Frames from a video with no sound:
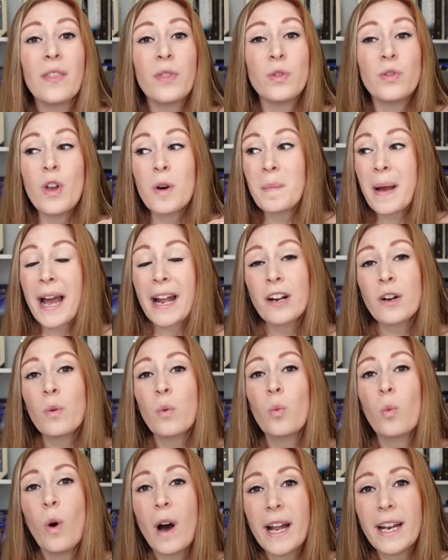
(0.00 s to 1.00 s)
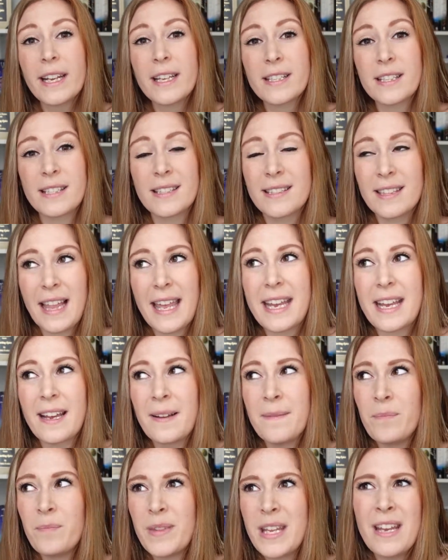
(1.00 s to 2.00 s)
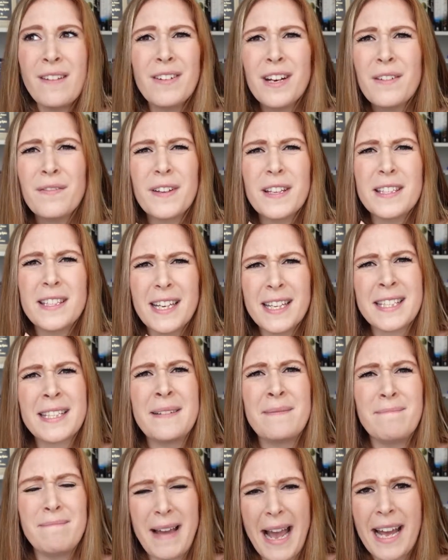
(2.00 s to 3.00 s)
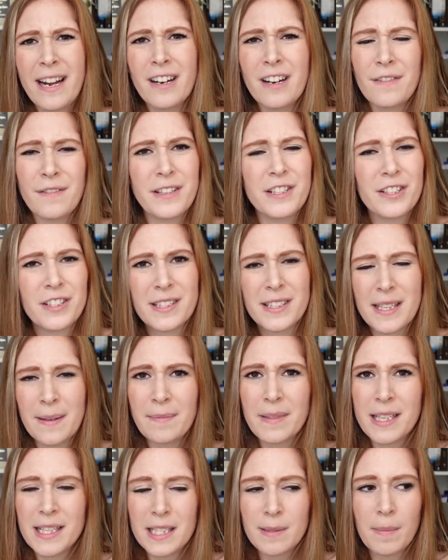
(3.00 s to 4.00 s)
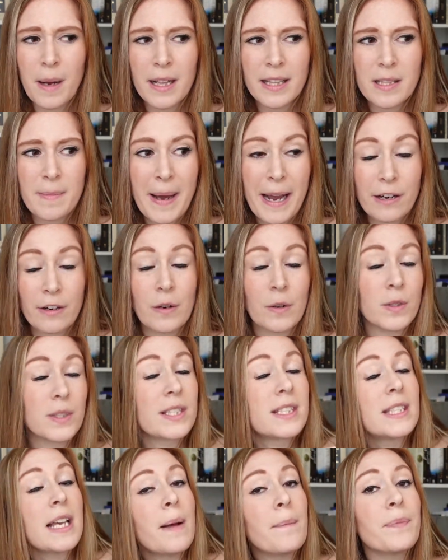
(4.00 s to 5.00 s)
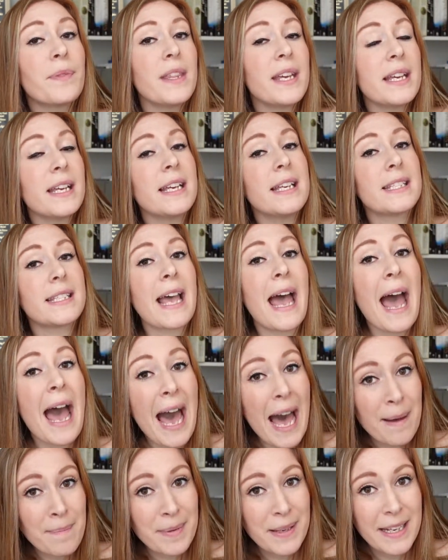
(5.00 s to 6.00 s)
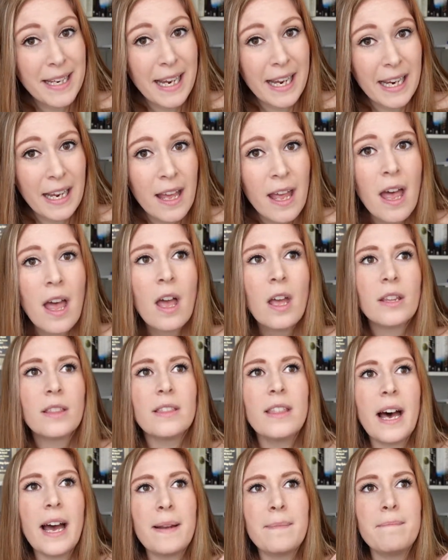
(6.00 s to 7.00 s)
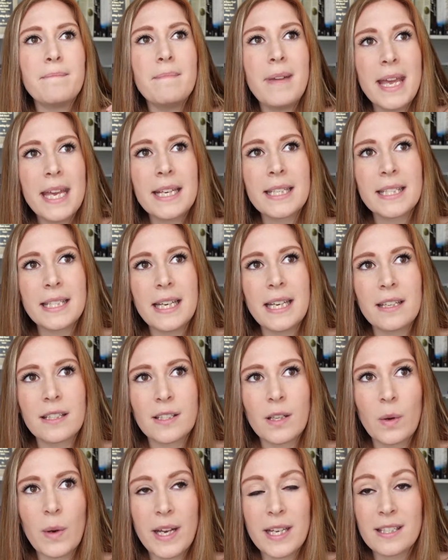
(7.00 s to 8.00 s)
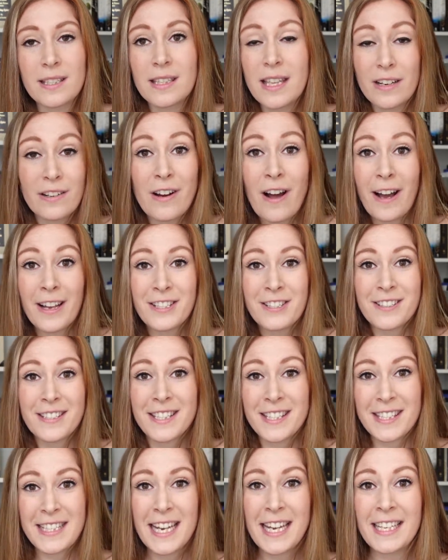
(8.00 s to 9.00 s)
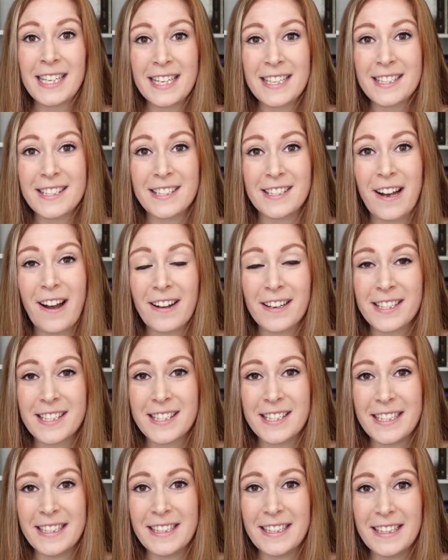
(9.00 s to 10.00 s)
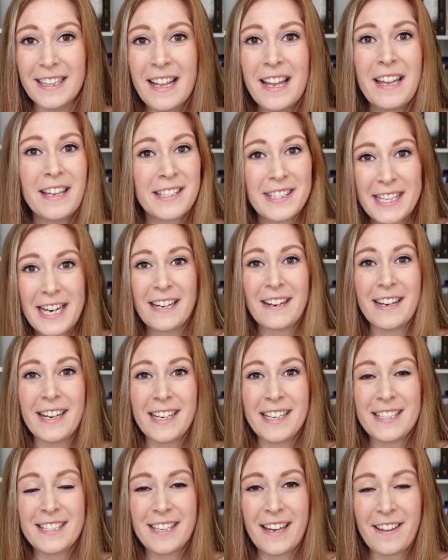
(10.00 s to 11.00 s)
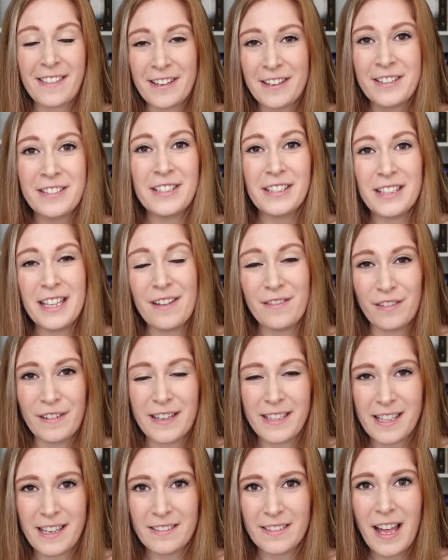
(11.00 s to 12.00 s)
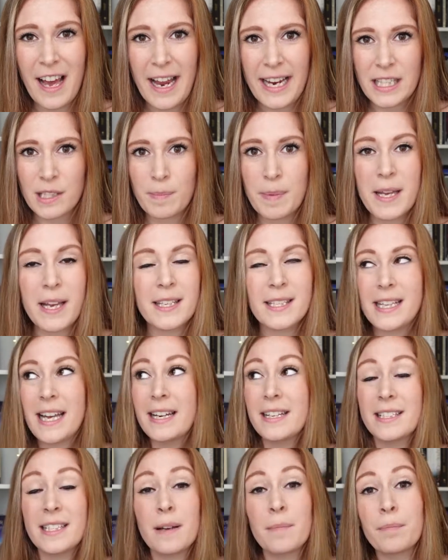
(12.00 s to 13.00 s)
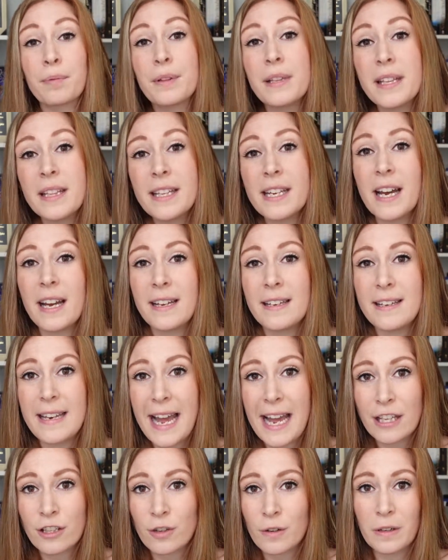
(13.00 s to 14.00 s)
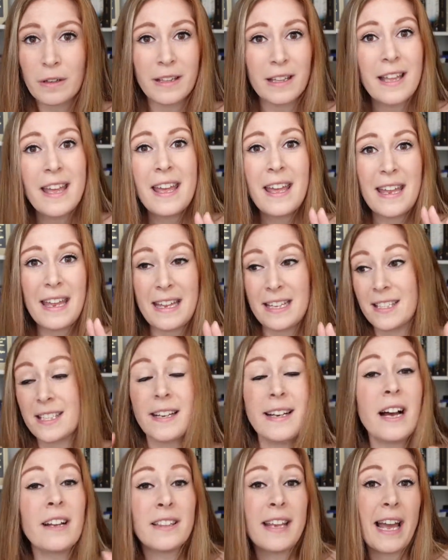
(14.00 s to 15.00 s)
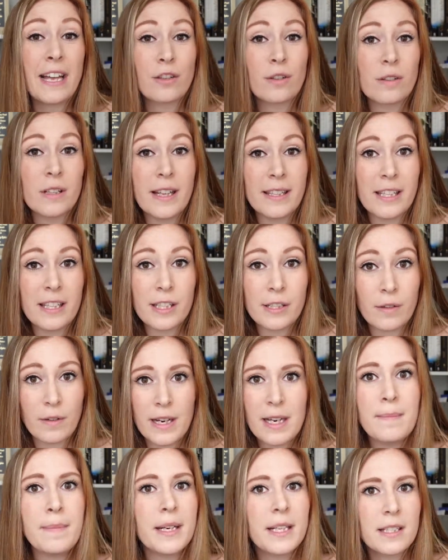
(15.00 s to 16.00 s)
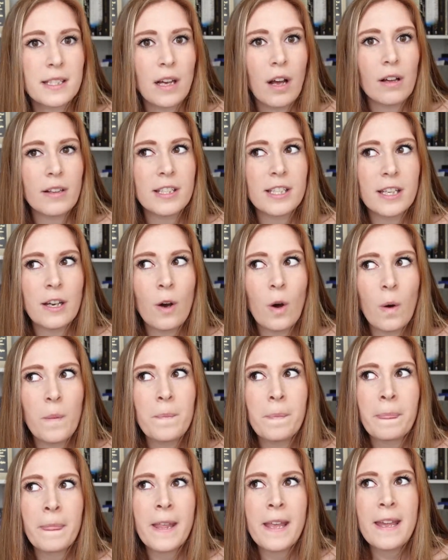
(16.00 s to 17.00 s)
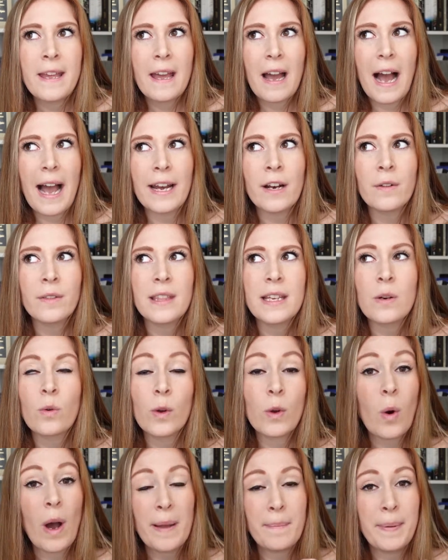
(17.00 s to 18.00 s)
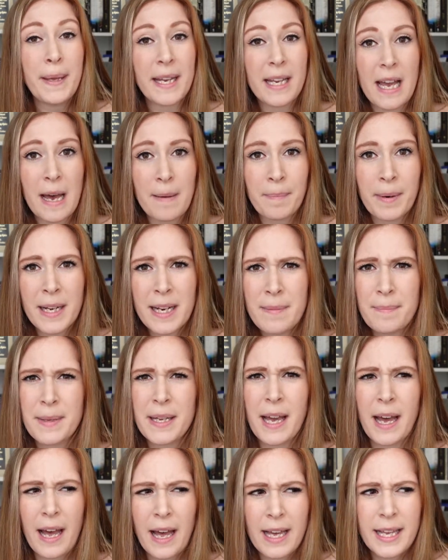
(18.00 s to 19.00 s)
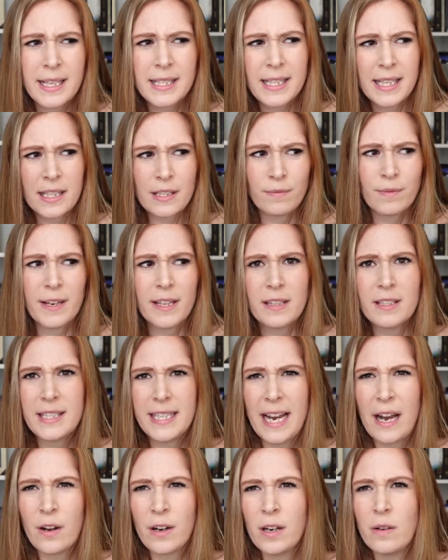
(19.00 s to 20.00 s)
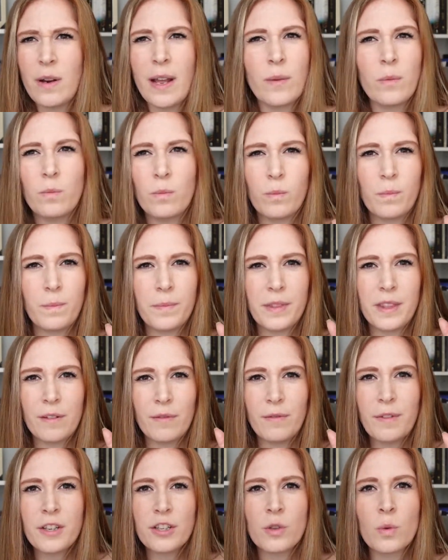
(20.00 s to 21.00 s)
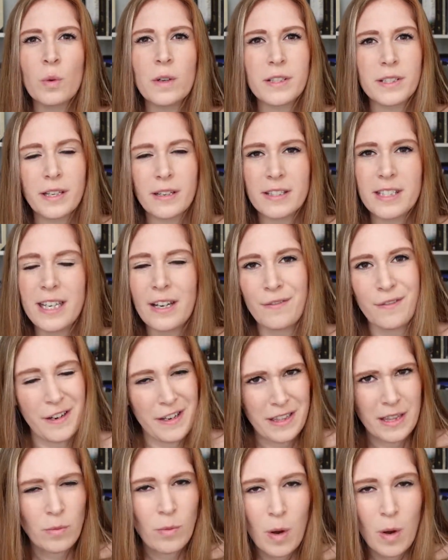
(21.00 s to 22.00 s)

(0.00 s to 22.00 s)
No matter what is like, even if it doesn't matter, if it's just something small in the background, something is happening that makes it so it's they're not just standing stock still, staring at each other, delivering their lines, because that is completely unnatural. It's unnatural on the screen, but it's also I don't think we quite pick up on it because it's written down and, and, the visuals are different than